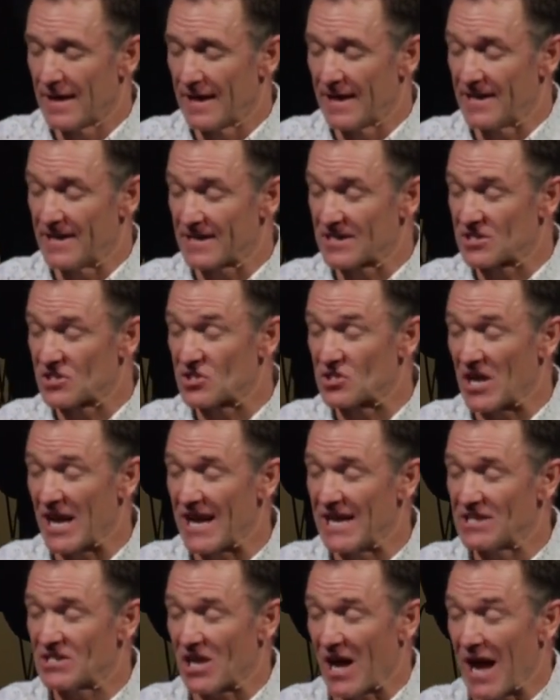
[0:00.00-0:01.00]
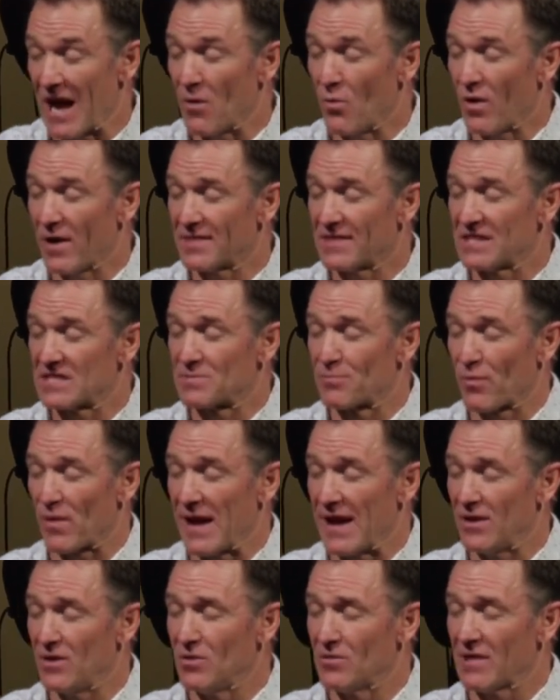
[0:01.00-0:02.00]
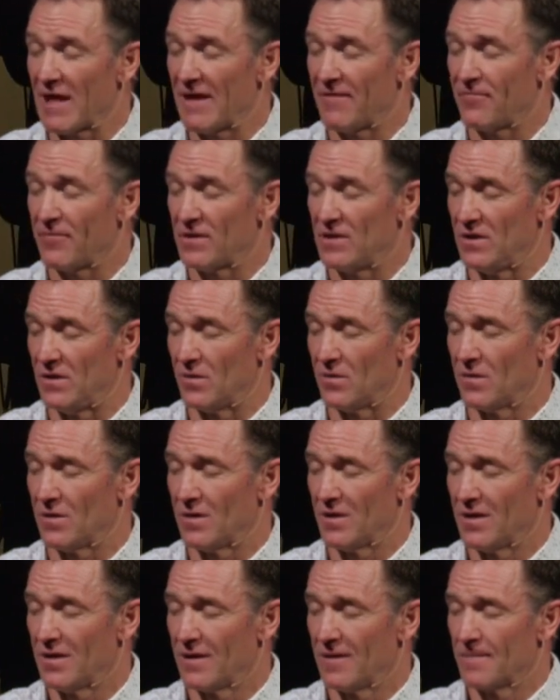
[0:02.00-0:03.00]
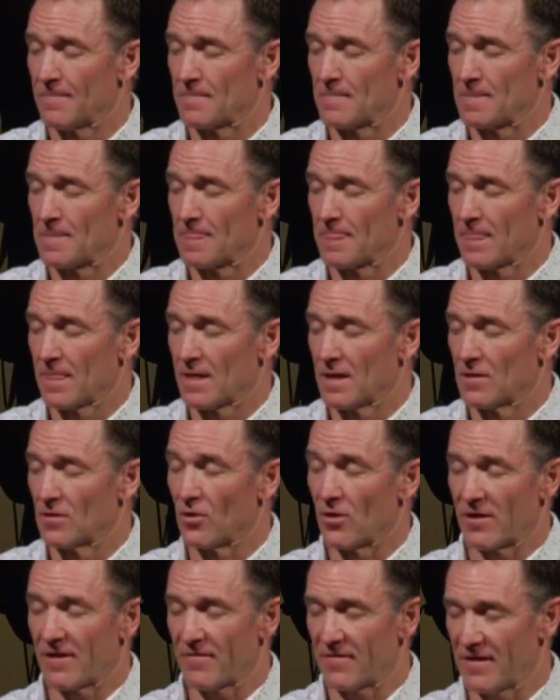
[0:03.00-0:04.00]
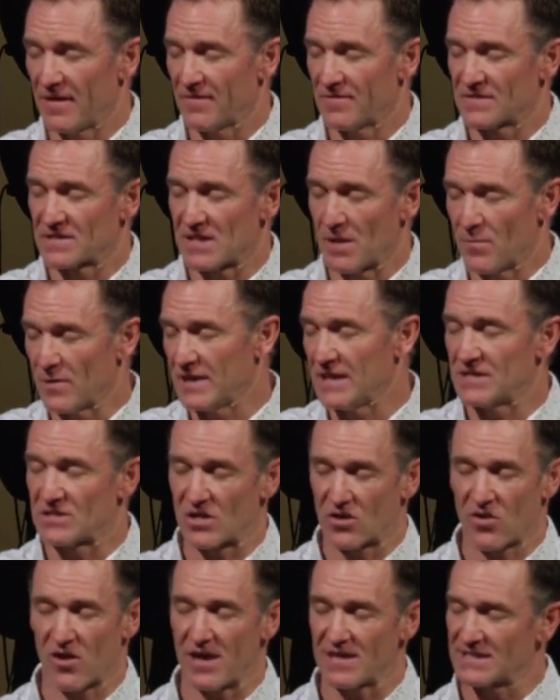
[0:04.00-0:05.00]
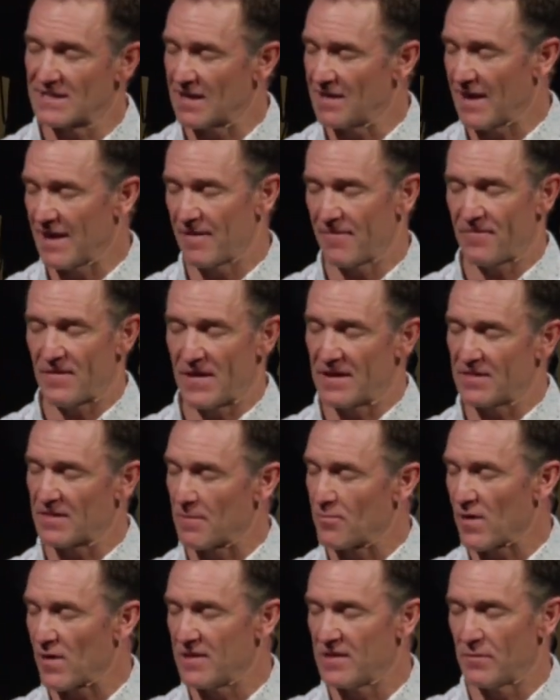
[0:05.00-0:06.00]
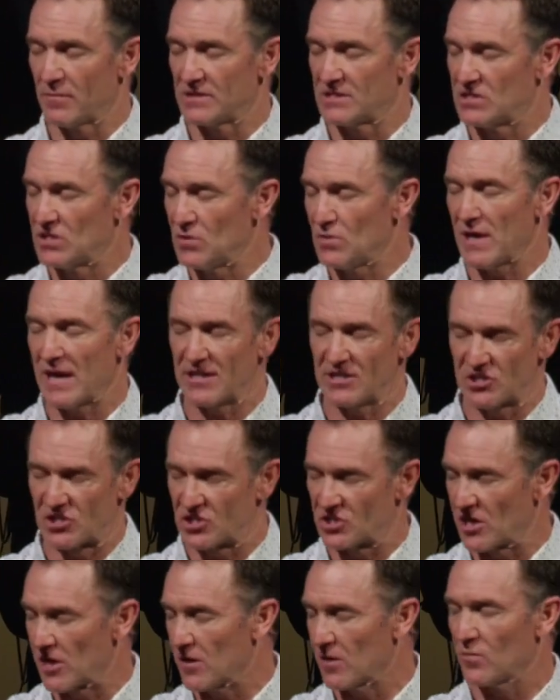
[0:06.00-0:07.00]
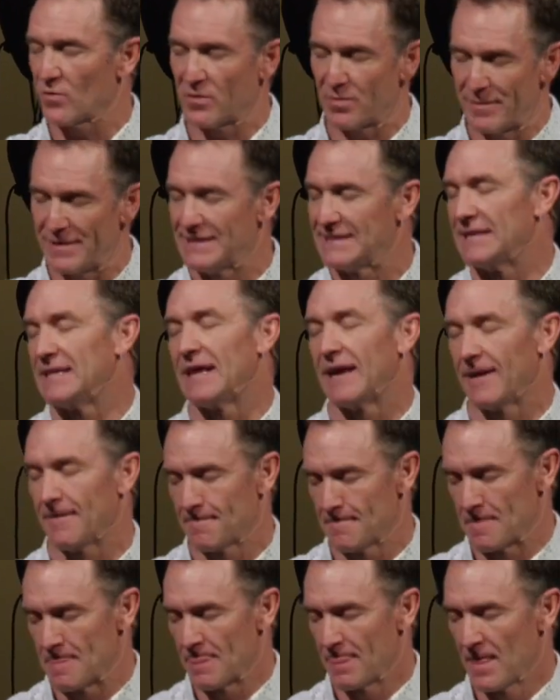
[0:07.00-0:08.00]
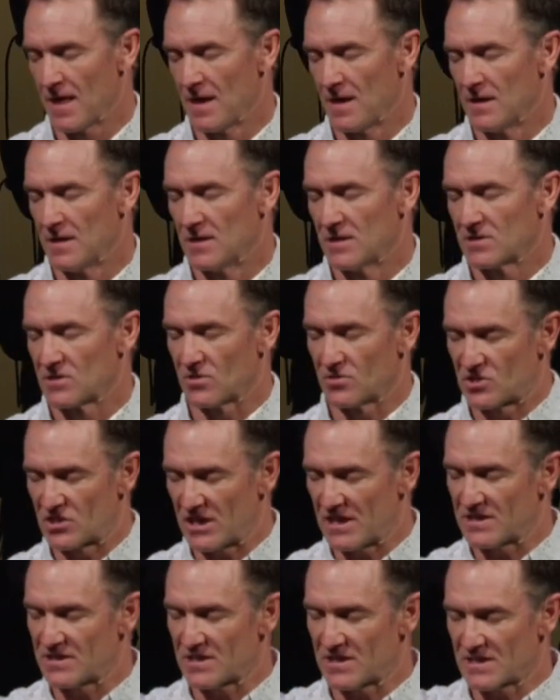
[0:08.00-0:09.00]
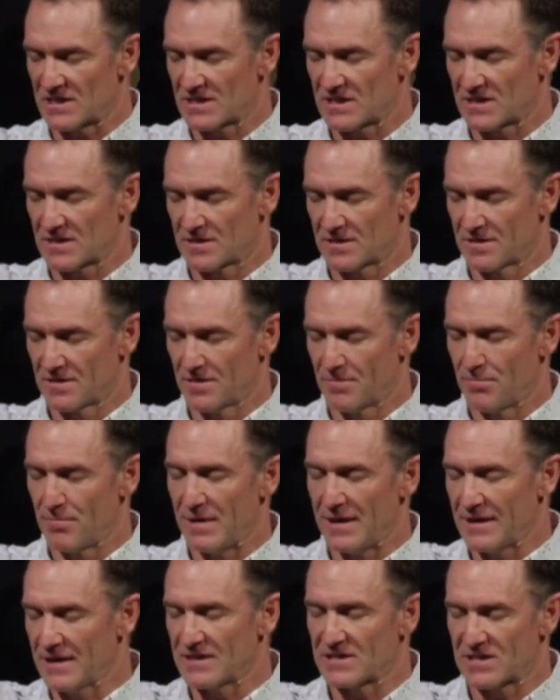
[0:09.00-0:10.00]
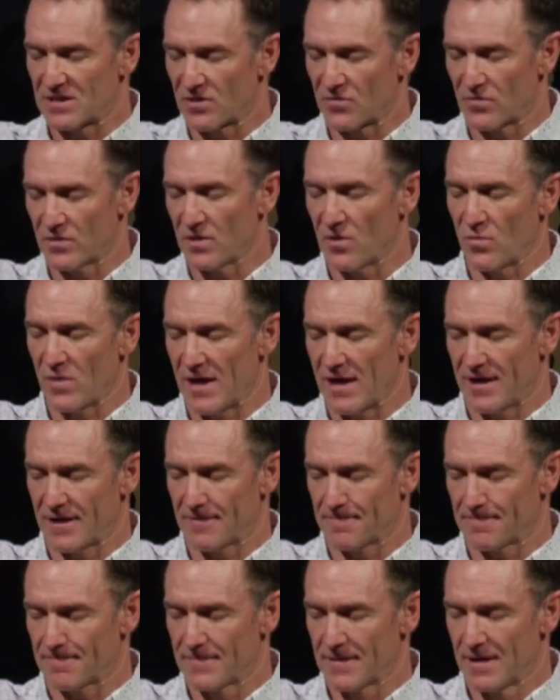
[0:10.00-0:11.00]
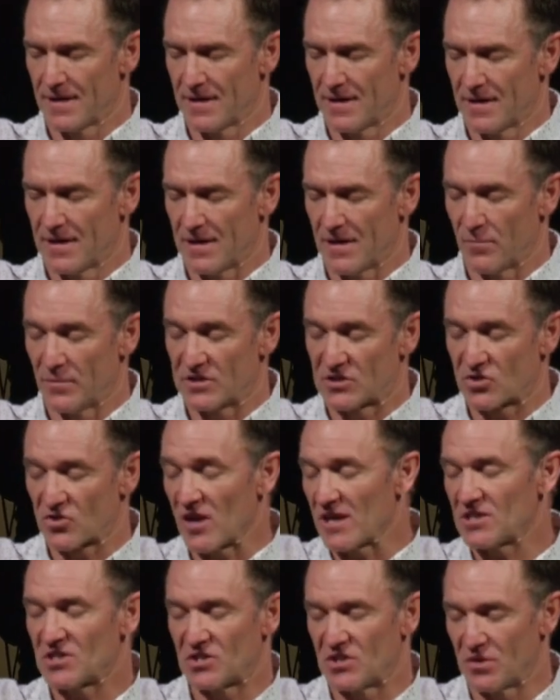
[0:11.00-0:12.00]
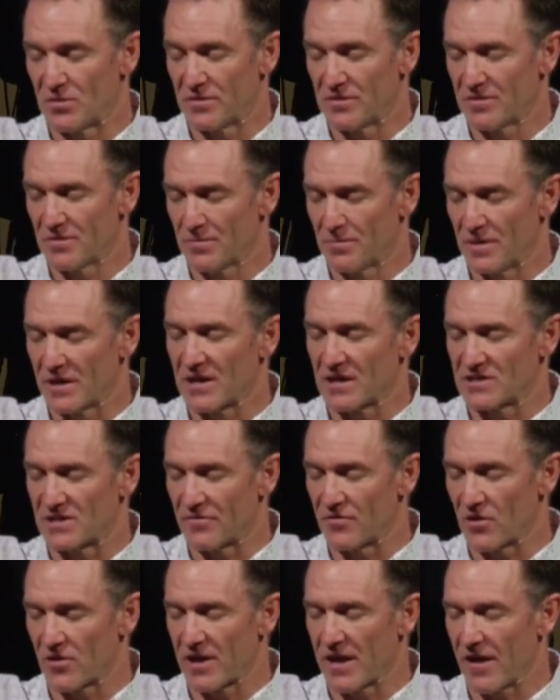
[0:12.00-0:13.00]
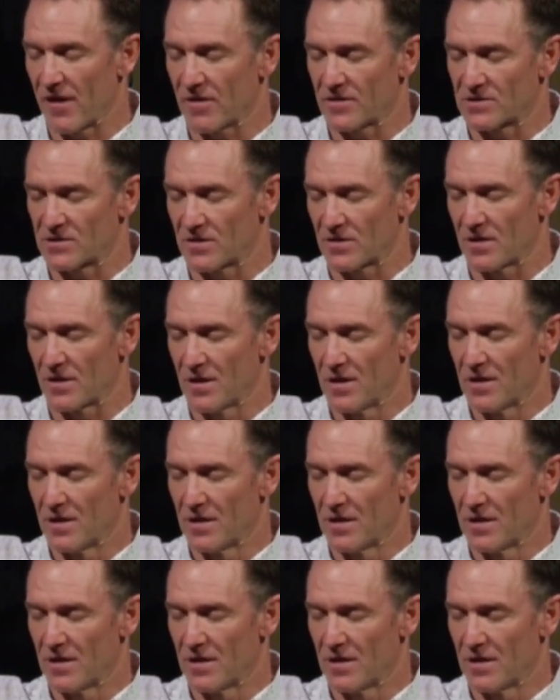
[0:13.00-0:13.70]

In exchange, I want this brand new life in you. Lord, if someone needs to cross that line of faith, I pray they would do that and share it with me today. So Jesus, meet us in a real way. And we trust you because of your character,